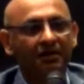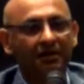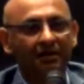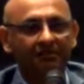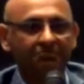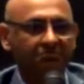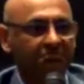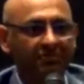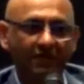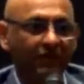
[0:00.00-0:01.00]
um,
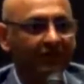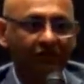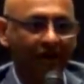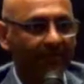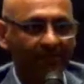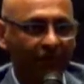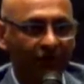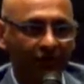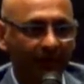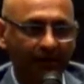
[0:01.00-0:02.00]
then we can ramp up
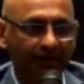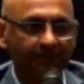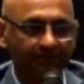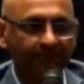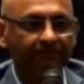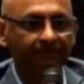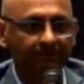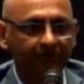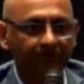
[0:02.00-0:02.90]
very quickly.